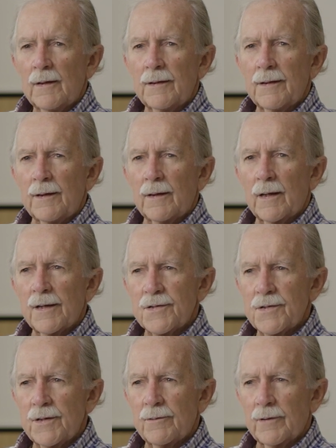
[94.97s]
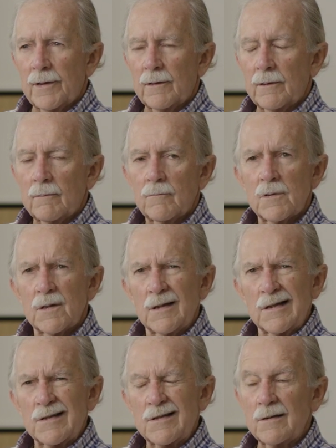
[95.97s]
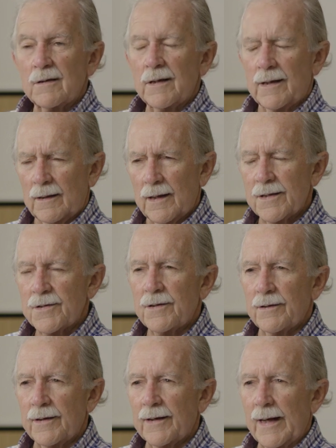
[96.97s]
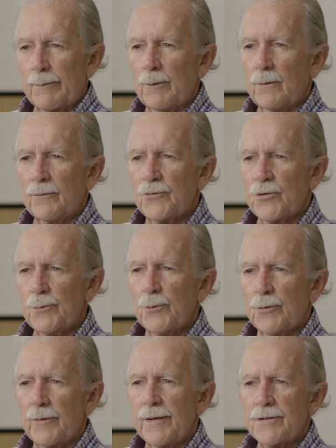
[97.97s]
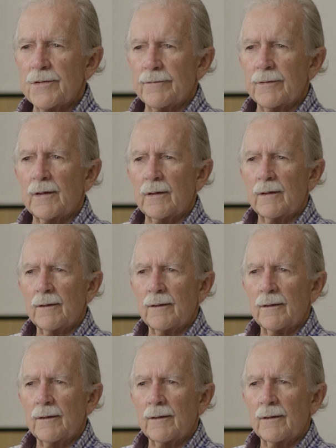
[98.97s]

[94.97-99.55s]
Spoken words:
And then last year I had a couple, 2 more rounds of it.